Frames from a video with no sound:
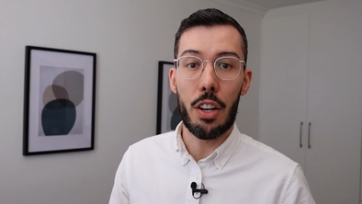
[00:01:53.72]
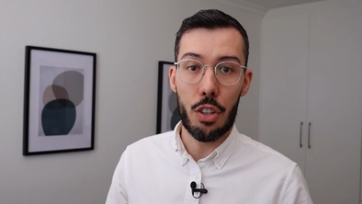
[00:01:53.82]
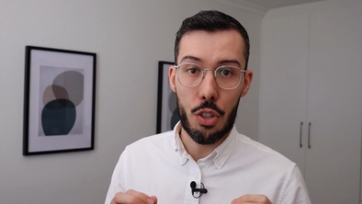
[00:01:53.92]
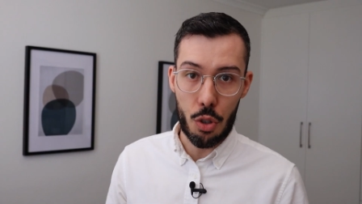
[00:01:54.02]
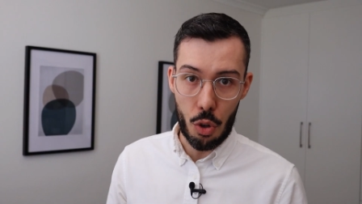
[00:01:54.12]
are
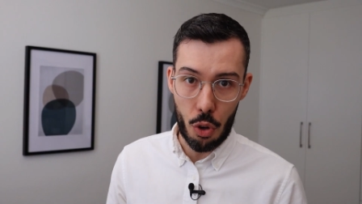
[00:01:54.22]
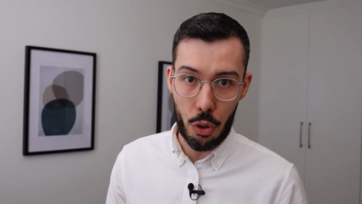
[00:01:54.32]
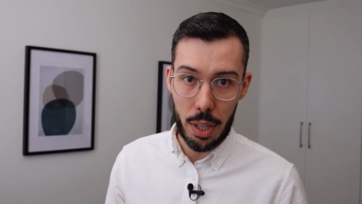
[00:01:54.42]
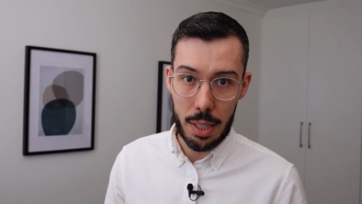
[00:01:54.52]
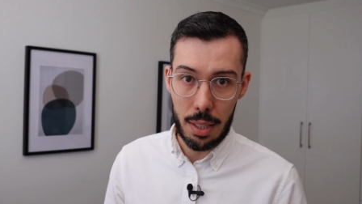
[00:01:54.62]

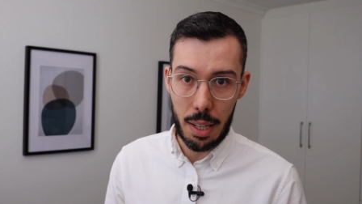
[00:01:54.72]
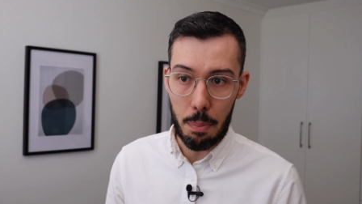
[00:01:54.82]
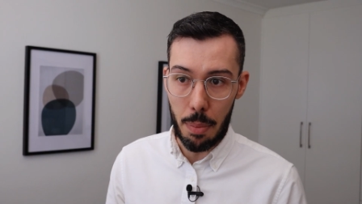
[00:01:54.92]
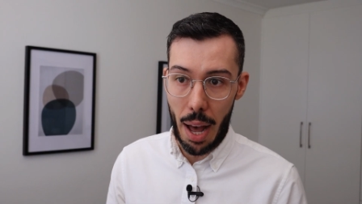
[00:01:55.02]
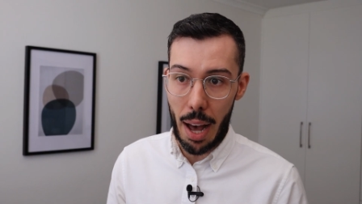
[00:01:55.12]
notoriously
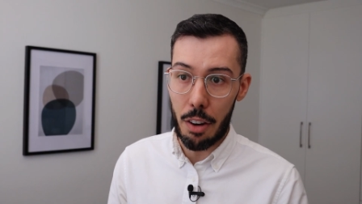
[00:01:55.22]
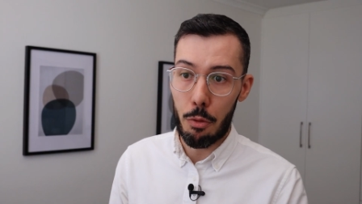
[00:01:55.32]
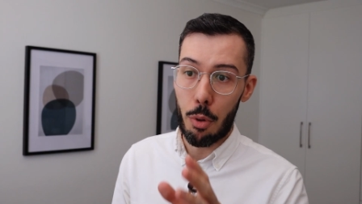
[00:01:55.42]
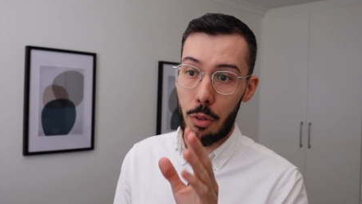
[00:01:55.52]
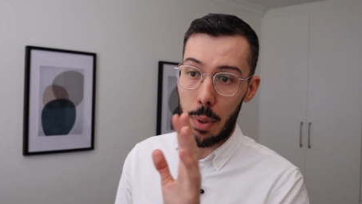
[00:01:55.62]
bad
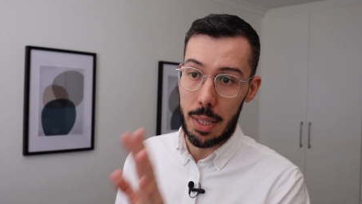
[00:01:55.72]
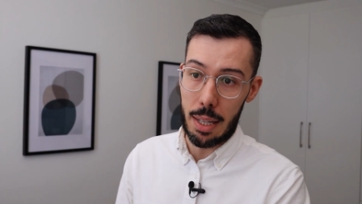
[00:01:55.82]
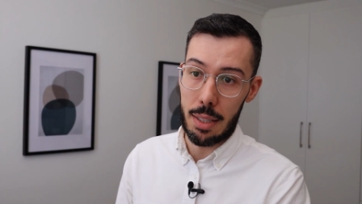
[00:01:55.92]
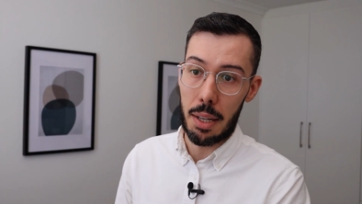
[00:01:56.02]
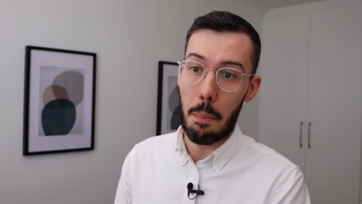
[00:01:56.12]
for
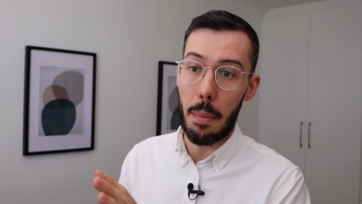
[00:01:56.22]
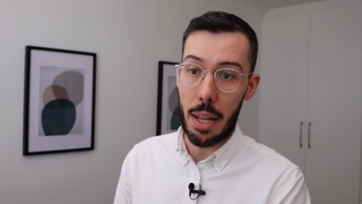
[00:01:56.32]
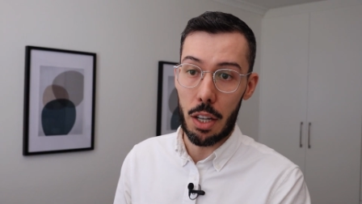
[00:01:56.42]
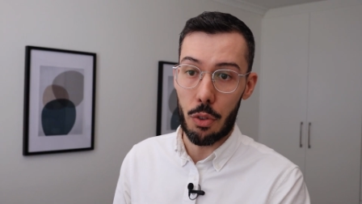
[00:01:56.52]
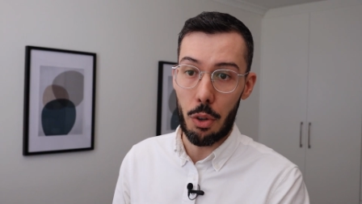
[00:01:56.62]
presenting
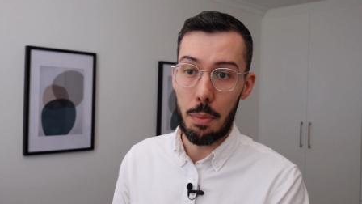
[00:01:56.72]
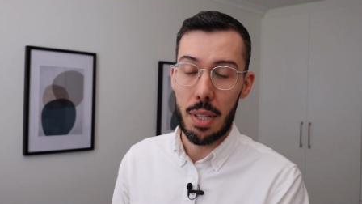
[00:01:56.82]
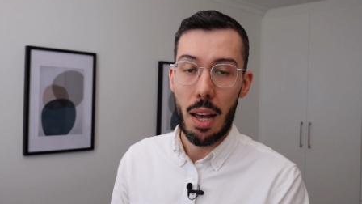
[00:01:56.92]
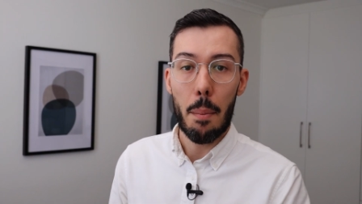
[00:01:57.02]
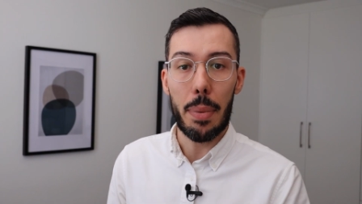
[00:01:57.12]
many
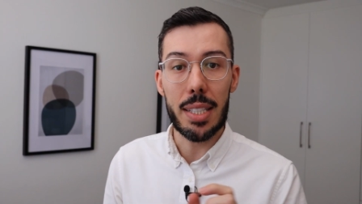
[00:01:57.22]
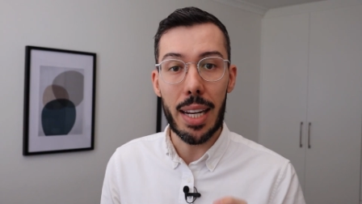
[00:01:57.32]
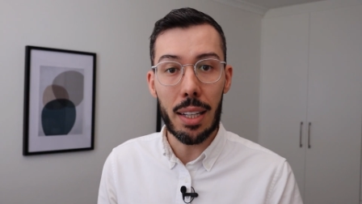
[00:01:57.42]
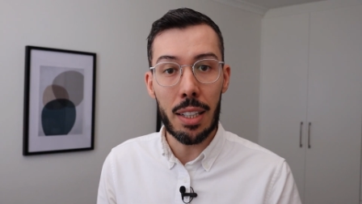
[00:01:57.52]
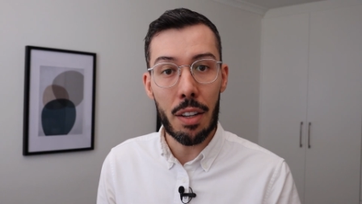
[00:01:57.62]
groups,
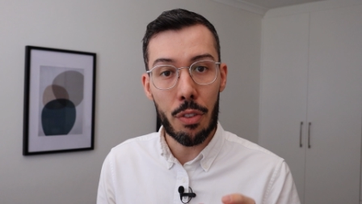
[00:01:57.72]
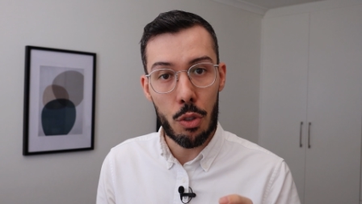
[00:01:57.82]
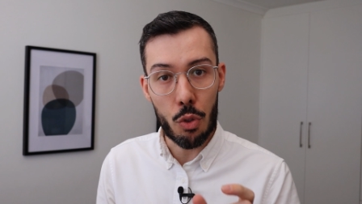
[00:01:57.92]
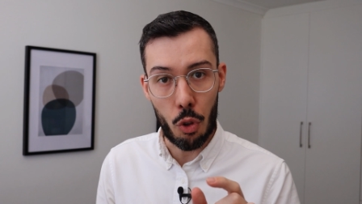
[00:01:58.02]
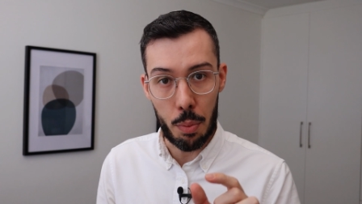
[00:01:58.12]
particularly if
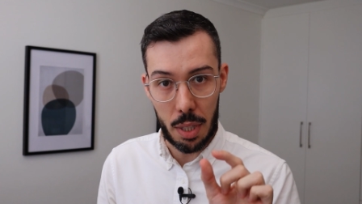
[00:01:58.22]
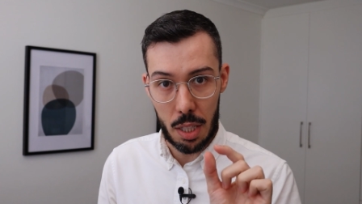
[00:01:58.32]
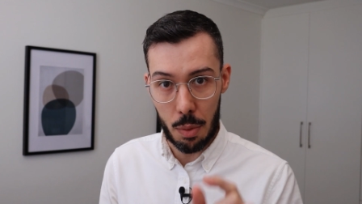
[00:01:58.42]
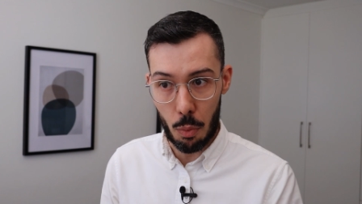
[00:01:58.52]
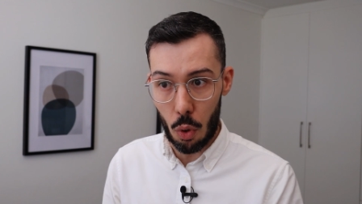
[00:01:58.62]
those groups are
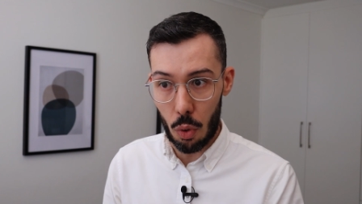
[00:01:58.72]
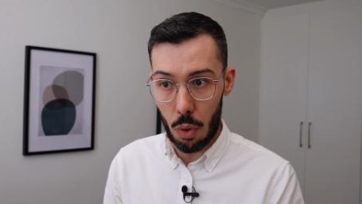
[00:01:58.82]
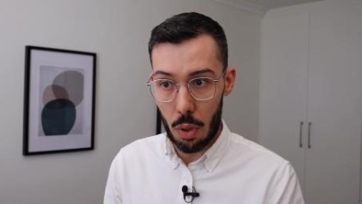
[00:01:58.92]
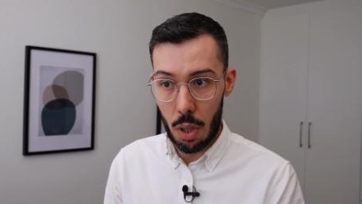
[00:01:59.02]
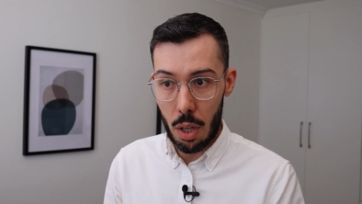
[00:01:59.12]

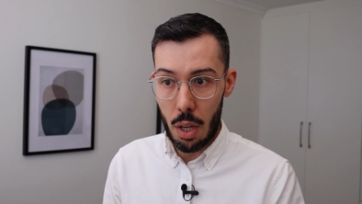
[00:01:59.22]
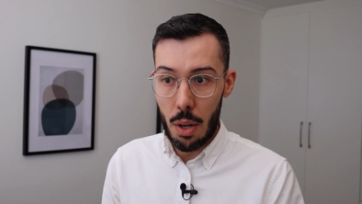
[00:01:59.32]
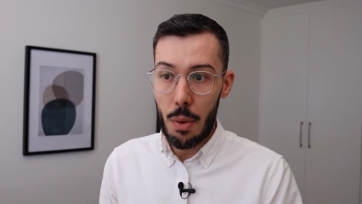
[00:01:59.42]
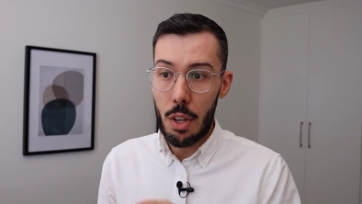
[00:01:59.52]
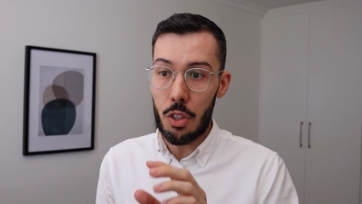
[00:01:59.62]
small.
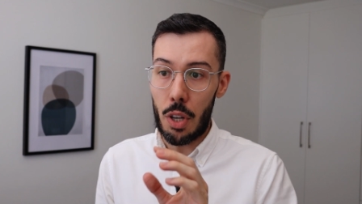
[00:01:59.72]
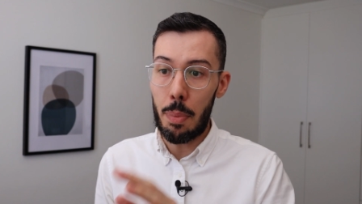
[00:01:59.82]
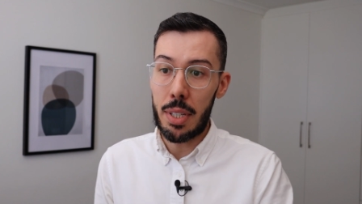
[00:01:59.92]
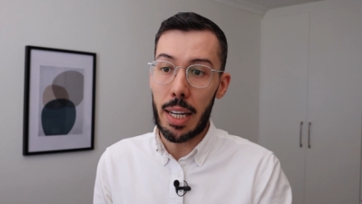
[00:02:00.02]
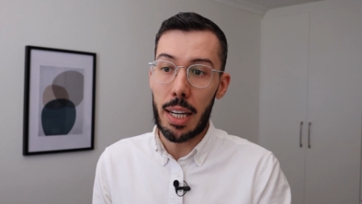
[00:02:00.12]
So in
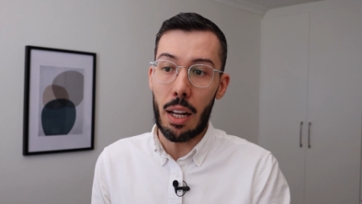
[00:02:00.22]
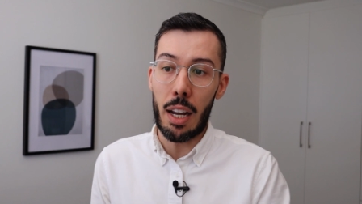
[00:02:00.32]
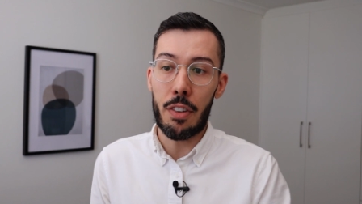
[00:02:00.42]
particular,